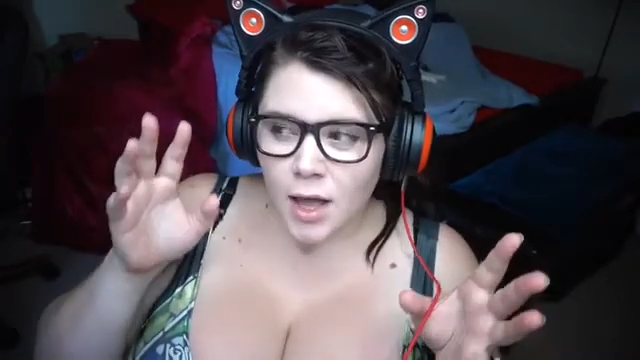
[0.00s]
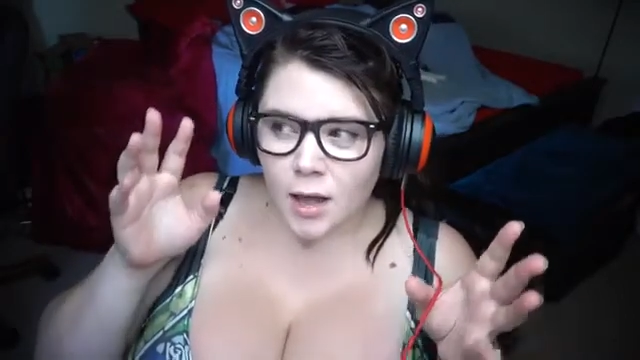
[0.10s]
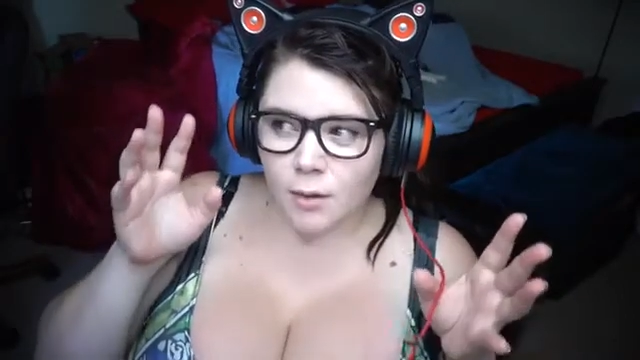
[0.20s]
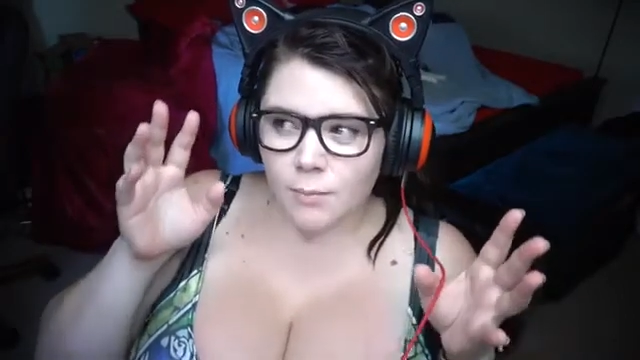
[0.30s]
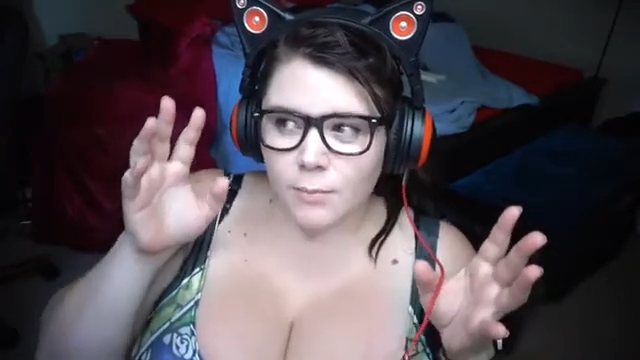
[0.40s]

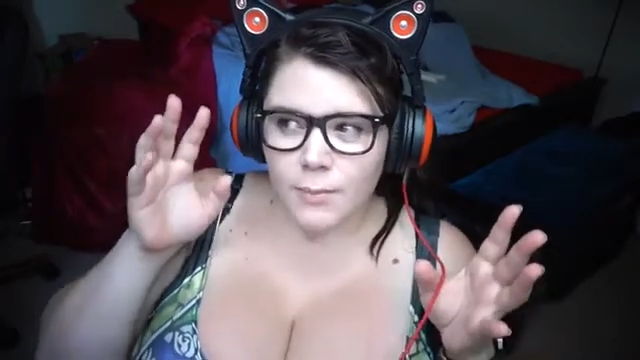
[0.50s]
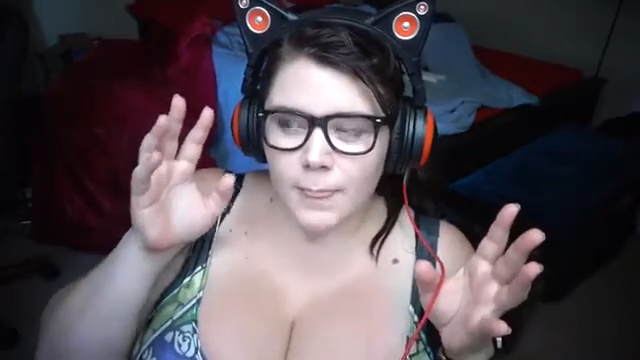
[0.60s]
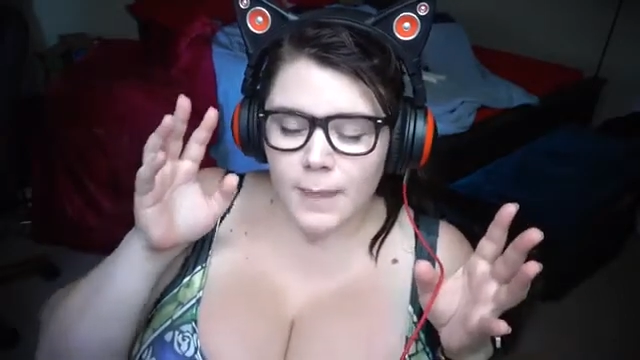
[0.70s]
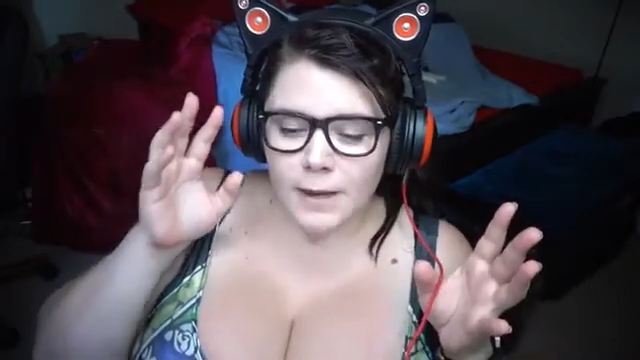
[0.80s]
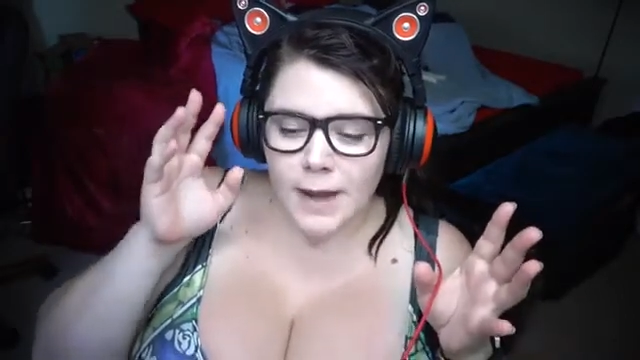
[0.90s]
Um,
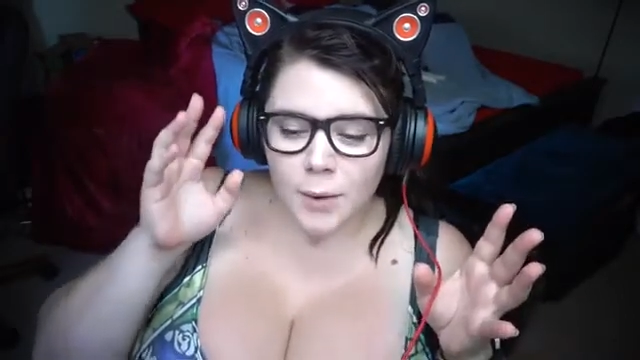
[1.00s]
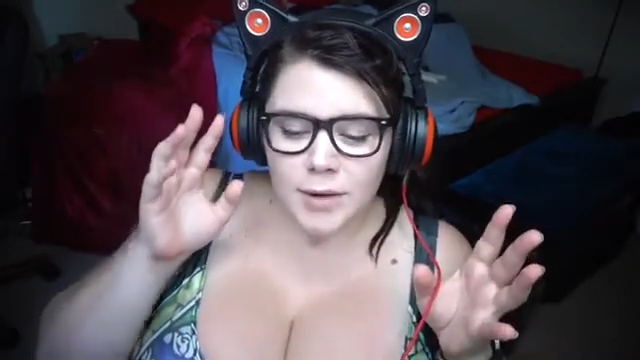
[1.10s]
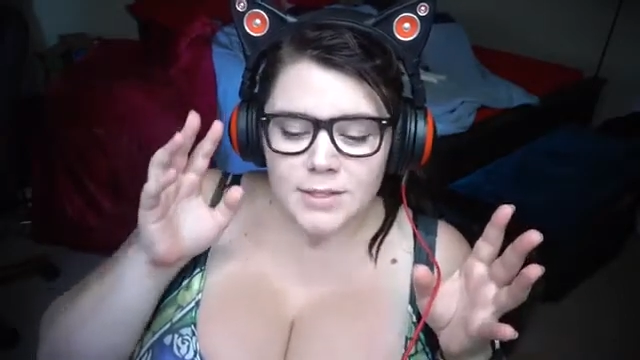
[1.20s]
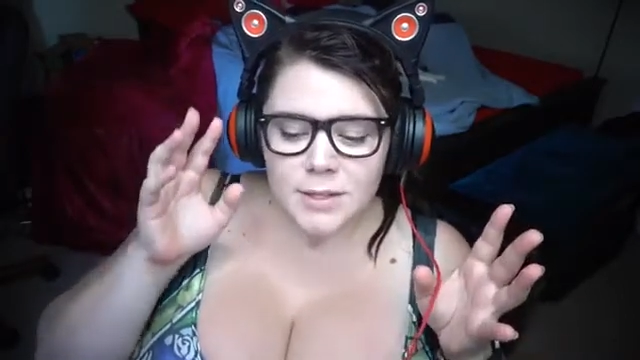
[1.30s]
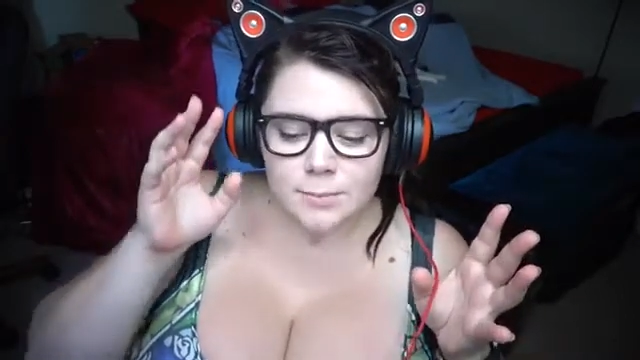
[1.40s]
now
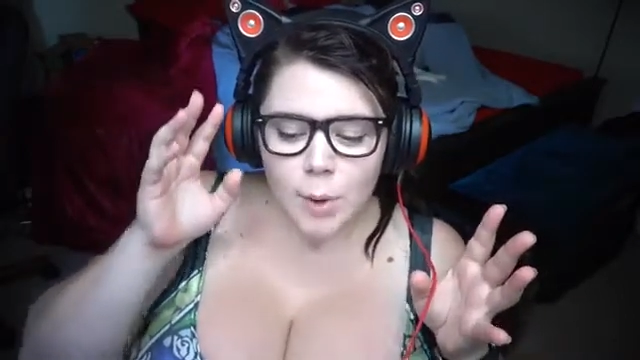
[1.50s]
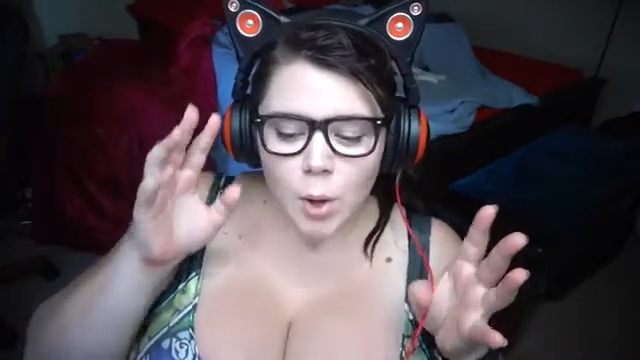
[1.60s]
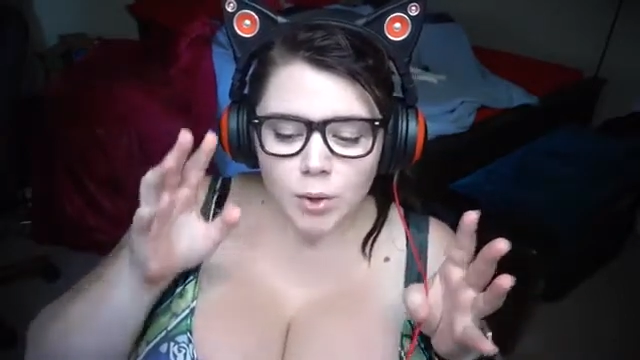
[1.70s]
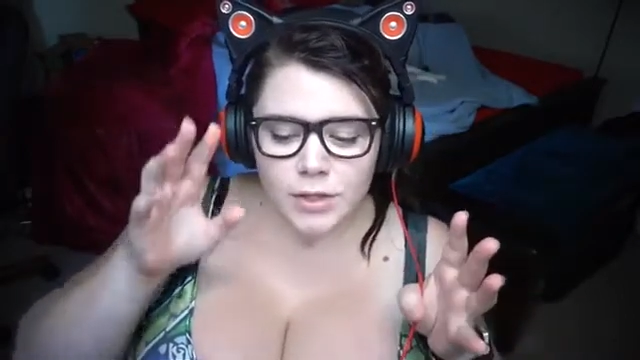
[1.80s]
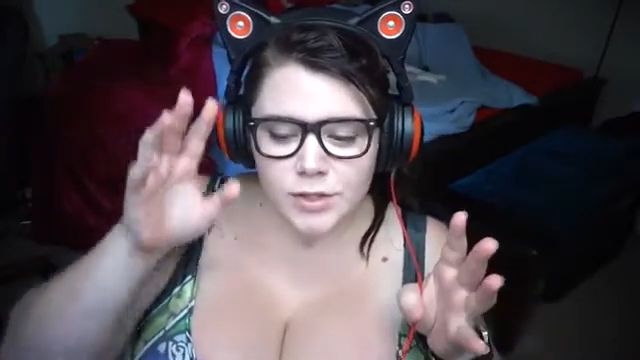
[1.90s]
it is in
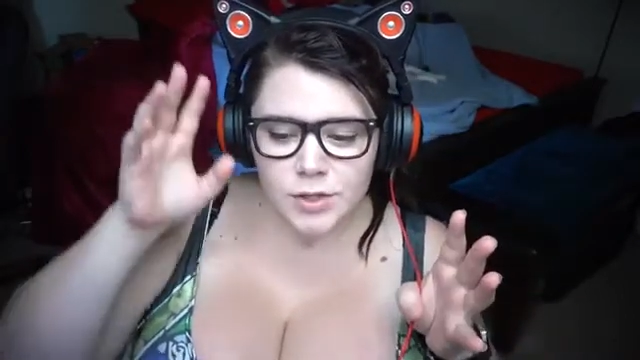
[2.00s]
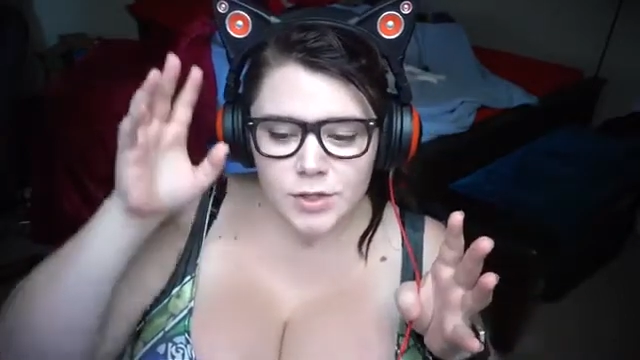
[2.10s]
Polish